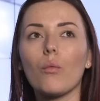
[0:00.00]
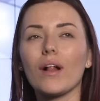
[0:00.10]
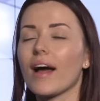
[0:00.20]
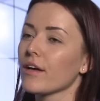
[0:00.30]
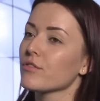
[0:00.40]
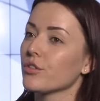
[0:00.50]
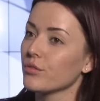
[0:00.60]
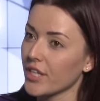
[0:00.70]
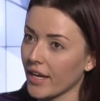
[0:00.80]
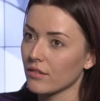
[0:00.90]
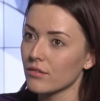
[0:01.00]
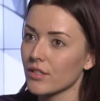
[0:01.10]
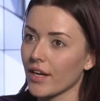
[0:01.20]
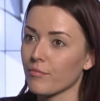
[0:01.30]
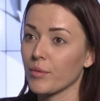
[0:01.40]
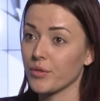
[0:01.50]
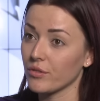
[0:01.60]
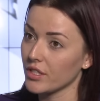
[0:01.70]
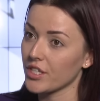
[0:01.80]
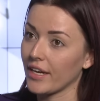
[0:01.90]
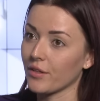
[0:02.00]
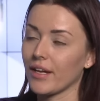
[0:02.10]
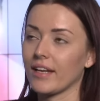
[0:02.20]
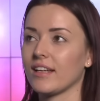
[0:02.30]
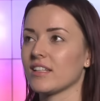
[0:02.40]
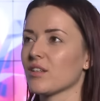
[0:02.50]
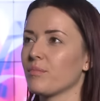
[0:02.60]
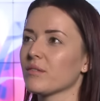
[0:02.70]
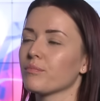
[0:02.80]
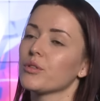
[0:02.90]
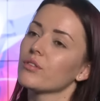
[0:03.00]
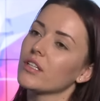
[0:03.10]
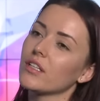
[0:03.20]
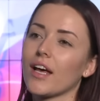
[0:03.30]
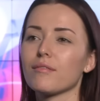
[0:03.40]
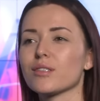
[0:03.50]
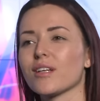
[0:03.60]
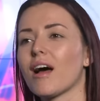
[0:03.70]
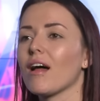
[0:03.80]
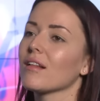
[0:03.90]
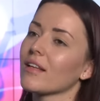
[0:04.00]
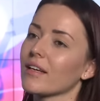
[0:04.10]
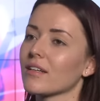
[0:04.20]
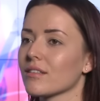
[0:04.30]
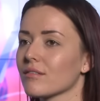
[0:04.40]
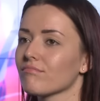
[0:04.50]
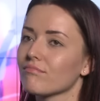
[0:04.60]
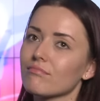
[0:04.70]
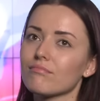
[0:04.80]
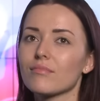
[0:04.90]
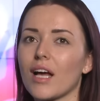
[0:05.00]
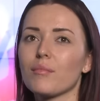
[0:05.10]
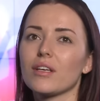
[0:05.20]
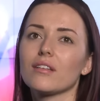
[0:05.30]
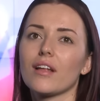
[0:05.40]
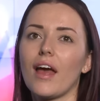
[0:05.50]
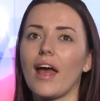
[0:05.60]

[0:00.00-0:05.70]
Well, I have two channels. I have my beauty channel and it's a bit beauty, lifestyle, like, I mean,